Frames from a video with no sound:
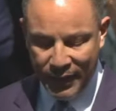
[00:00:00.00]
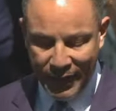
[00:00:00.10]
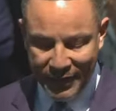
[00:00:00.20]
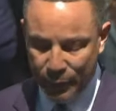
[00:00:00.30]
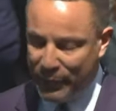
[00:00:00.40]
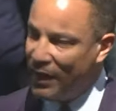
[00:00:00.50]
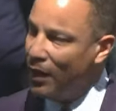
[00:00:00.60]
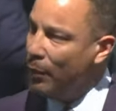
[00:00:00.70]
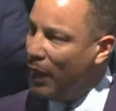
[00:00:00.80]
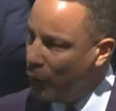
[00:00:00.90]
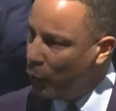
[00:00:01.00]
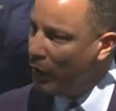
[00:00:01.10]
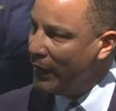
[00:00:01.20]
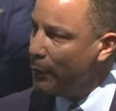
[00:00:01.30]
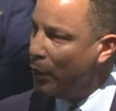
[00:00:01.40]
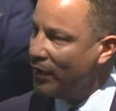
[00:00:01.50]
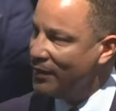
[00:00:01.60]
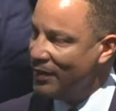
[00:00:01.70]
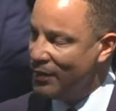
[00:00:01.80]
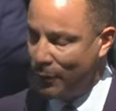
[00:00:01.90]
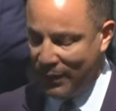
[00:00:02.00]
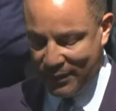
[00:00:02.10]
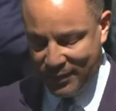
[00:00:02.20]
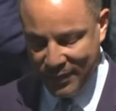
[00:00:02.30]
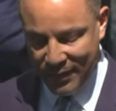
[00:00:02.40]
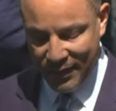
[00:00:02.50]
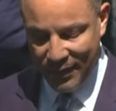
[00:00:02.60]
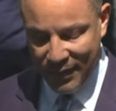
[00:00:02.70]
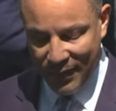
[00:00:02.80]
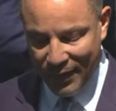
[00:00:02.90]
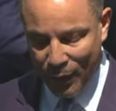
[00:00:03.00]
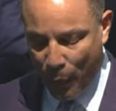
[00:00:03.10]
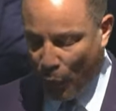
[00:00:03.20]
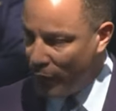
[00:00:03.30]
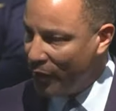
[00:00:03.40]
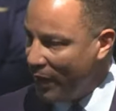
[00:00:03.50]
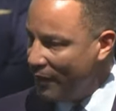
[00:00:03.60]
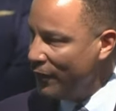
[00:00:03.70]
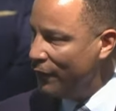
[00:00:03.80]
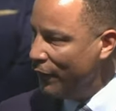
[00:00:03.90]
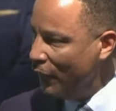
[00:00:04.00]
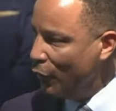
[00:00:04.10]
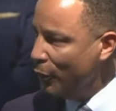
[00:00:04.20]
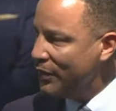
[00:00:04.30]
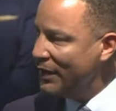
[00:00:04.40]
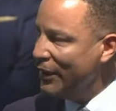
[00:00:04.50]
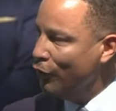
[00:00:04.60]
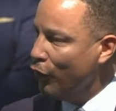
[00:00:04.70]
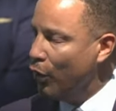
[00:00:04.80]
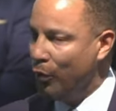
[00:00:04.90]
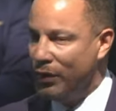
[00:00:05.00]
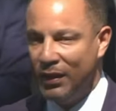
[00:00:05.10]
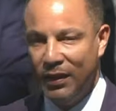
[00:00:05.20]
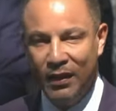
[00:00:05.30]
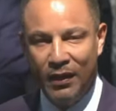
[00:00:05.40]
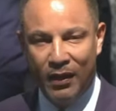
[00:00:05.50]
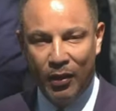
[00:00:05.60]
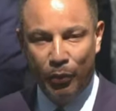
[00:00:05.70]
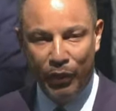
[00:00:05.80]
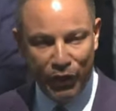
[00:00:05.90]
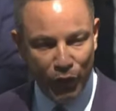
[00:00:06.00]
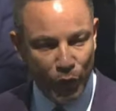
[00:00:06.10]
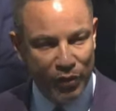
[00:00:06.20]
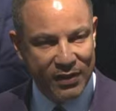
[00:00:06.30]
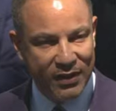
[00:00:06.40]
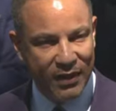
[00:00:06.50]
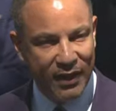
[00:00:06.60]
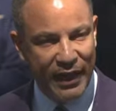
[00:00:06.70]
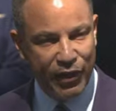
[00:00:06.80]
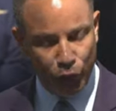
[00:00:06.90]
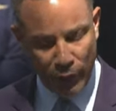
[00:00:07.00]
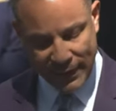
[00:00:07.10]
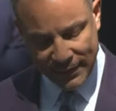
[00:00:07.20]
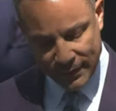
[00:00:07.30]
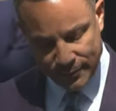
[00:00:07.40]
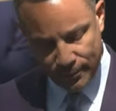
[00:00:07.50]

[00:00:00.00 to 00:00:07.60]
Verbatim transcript: and to become unwilling participants in the pornographic films he wrote, produced, and directed.